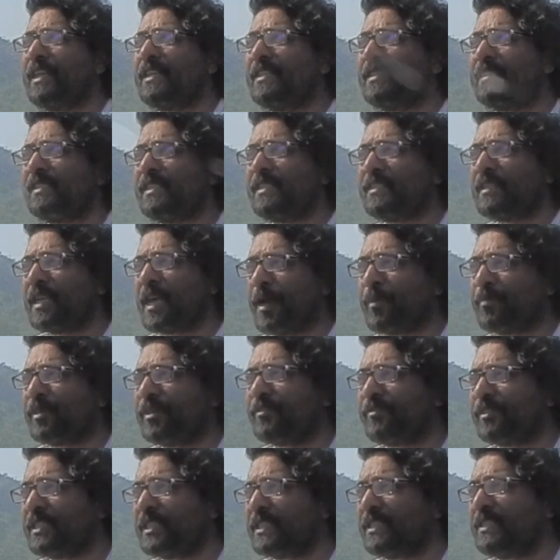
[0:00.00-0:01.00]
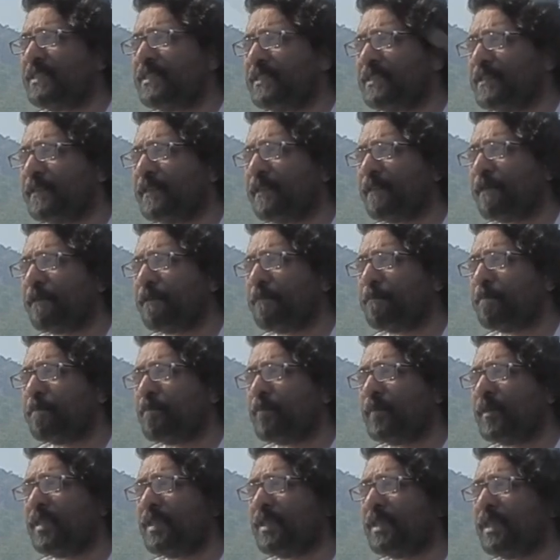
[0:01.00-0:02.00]
raised in captivity.
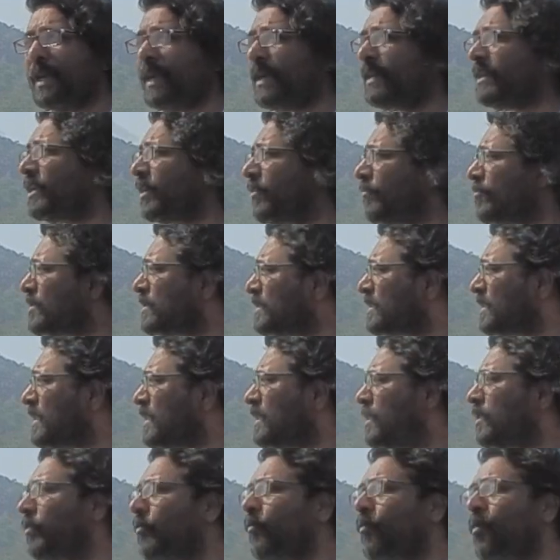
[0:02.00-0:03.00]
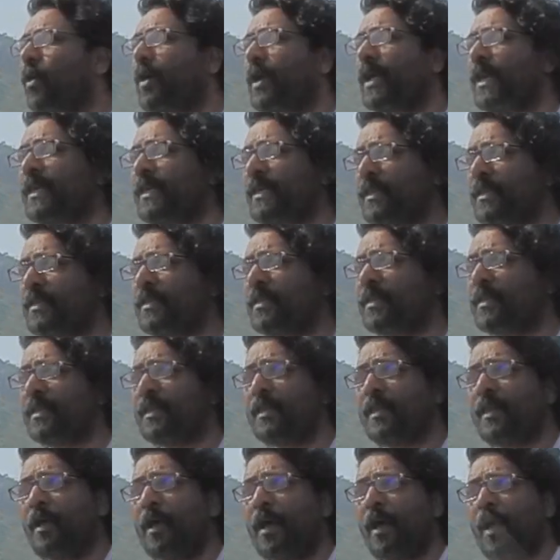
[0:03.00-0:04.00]
They had never seen the
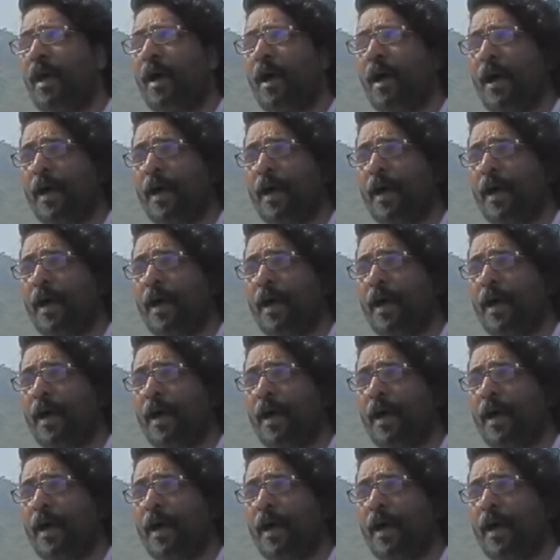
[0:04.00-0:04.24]
void.